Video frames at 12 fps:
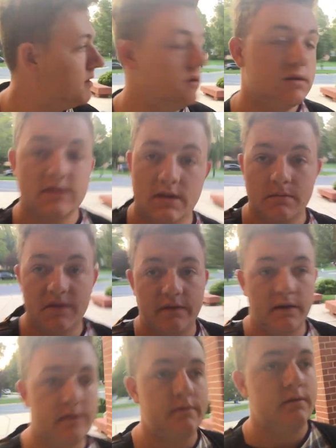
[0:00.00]
but it's gonna be
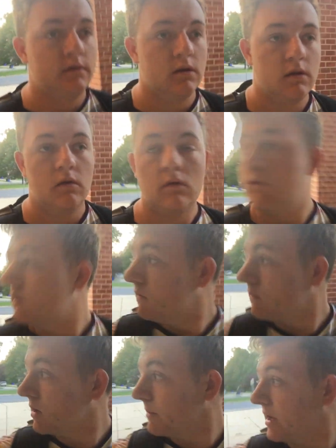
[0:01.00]
fun.
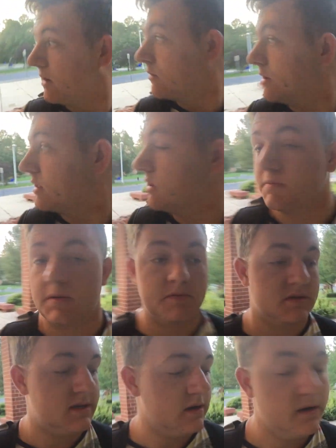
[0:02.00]
I'm gonna make it work. There's
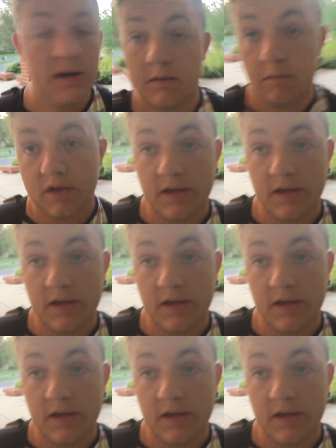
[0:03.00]
people staring at me